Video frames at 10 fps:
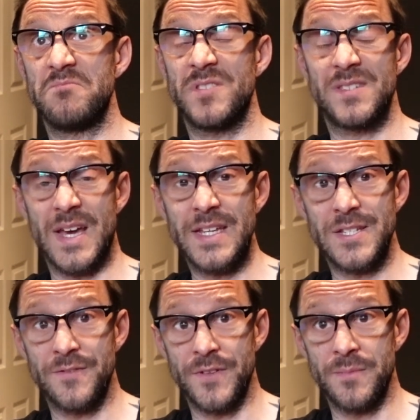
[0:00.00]

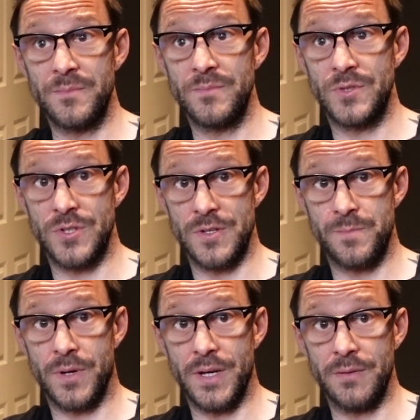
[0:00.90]
state of them. Just
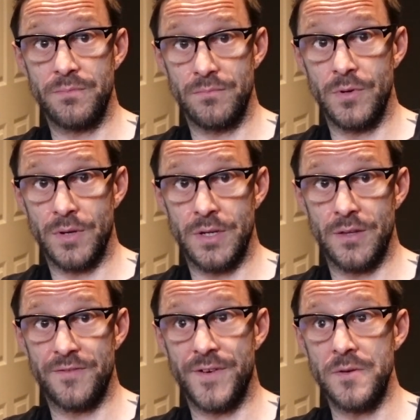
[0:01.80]
by looking at
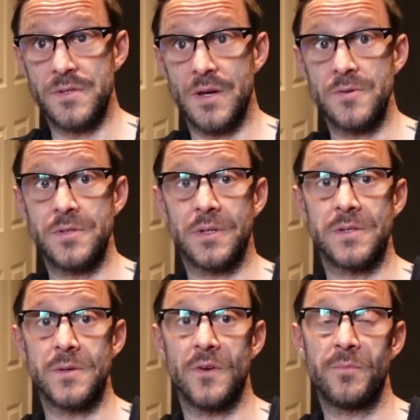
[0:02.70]
the photos, you could
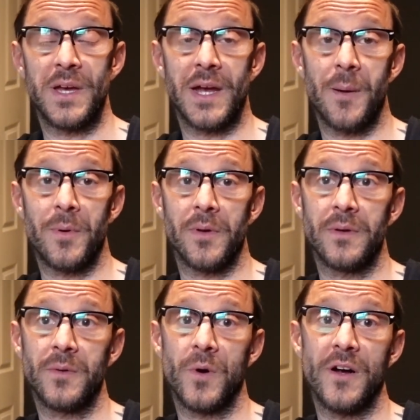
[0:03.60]
sort of pick up
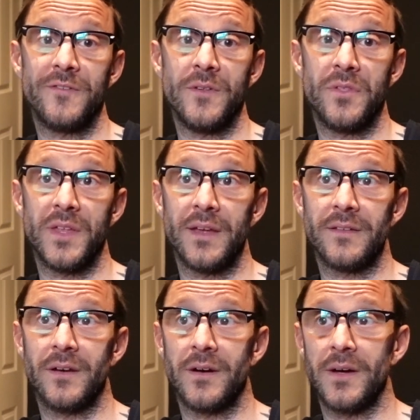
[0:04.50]
on quite a few
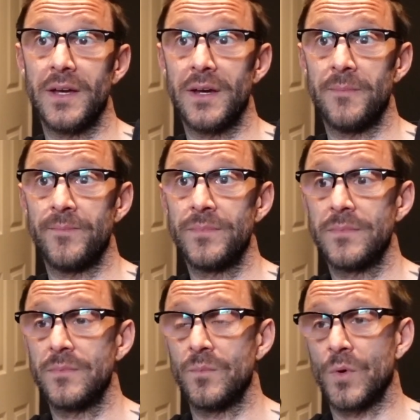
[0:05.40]
things that I
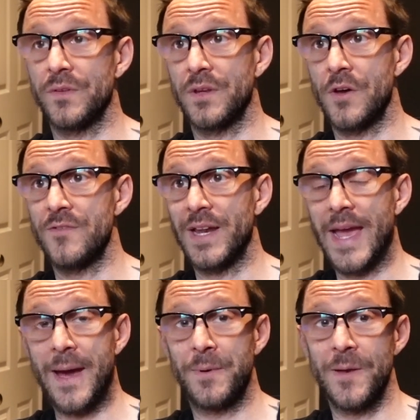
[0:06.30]
wasn't overly
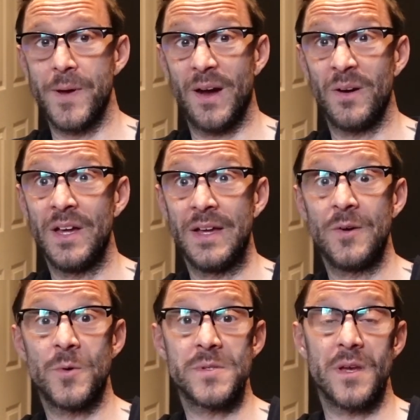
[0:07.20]
happy about.
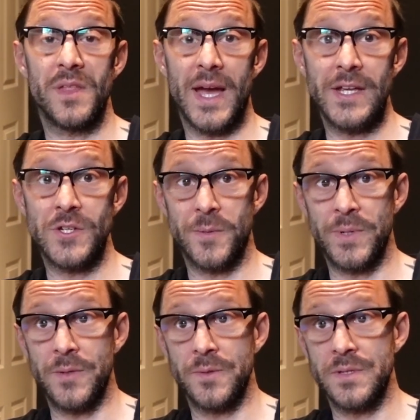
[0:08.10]
Also the age of the
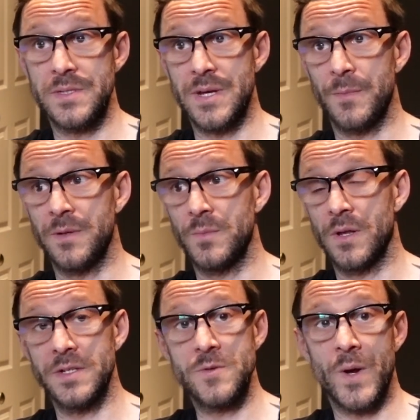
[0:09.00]
build. Some of them were
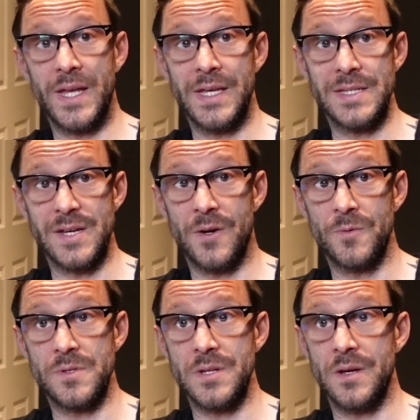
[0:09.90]
like 20 years
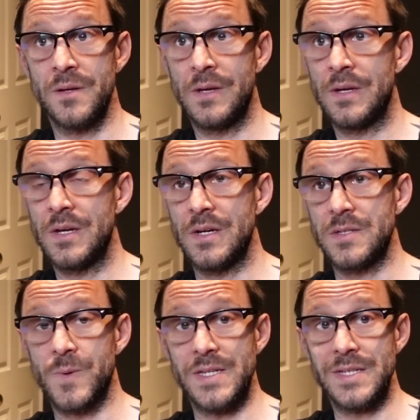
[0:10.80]
old, so a
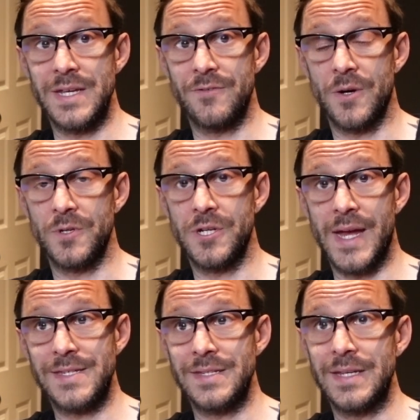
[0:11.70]
20-year-old
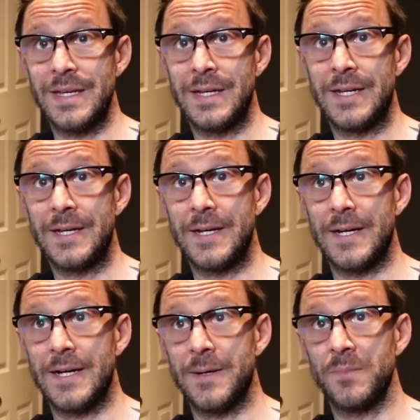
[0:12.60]
chassis.
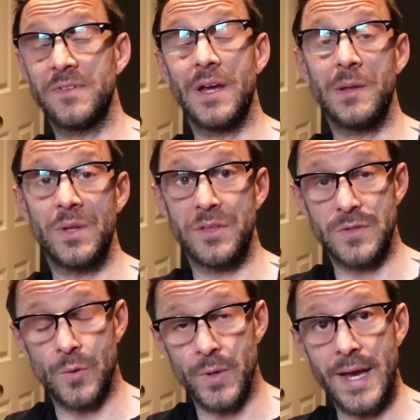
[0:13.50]
Certainly with the
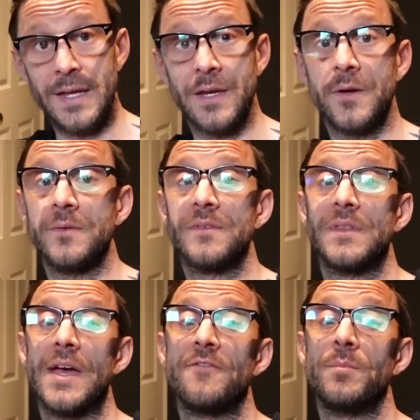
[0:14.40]
Tornadoes,
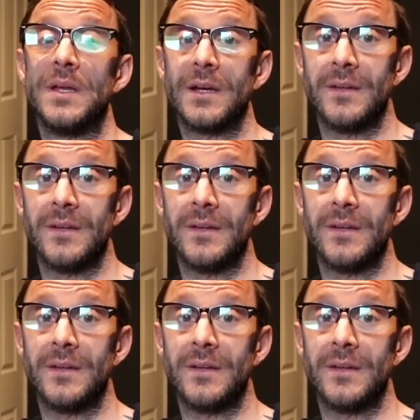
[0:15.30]
there have been a